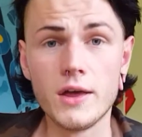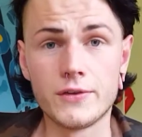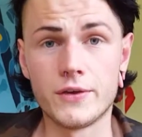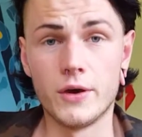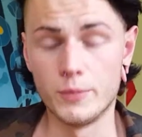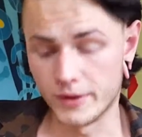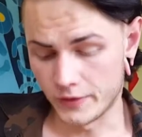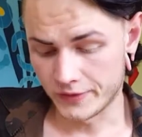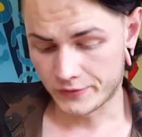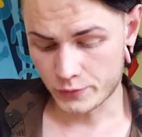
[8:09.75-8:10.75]
So, but
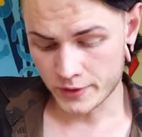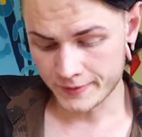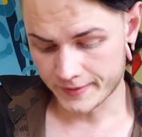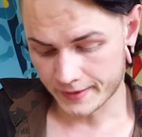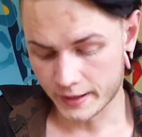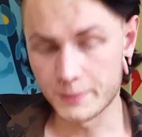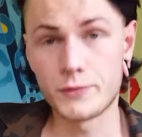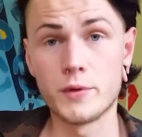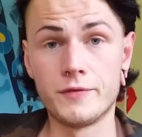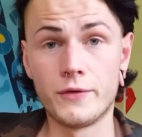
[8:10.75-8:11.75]
let's try and take it up
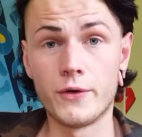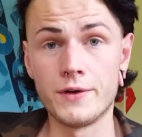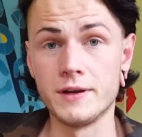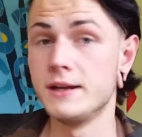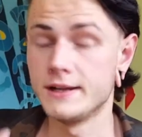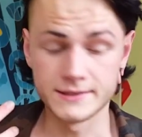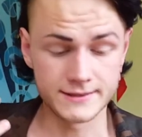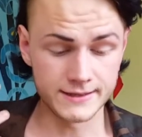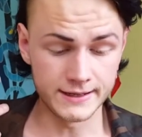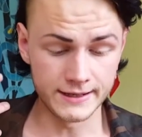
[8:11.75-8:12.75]
to 40 and
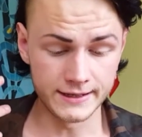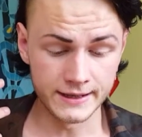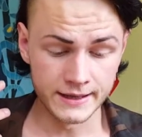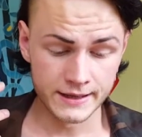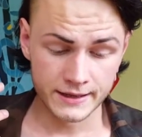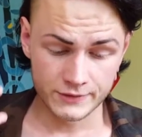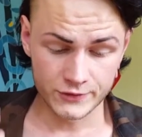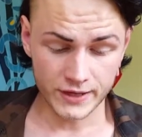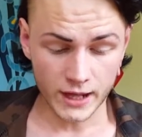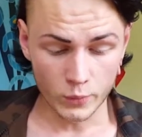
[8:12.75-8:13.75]
see
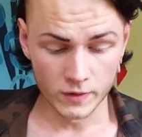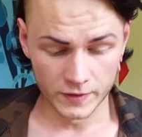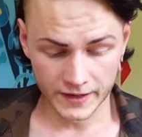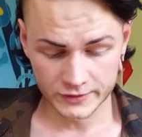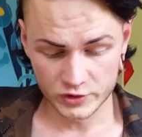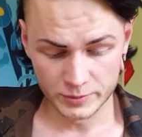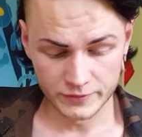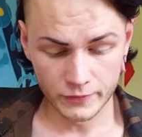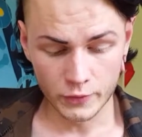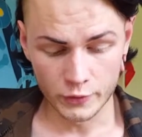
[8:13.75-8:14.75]
just how well it actually
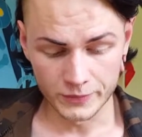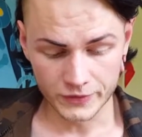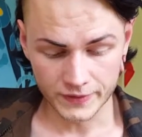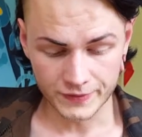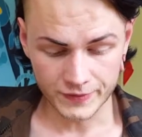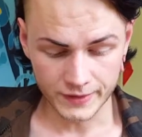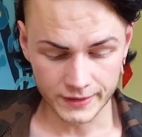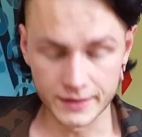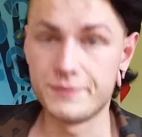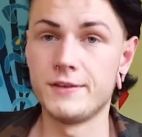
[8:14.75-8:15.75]
performs, and
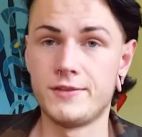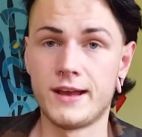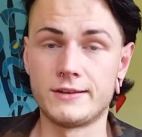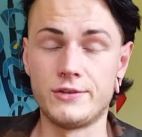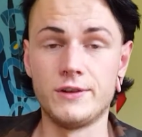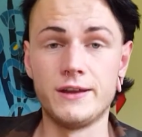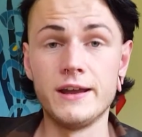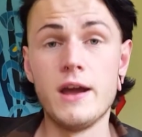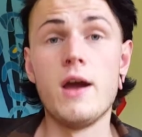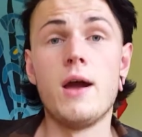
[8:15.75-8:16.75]
see if it's actually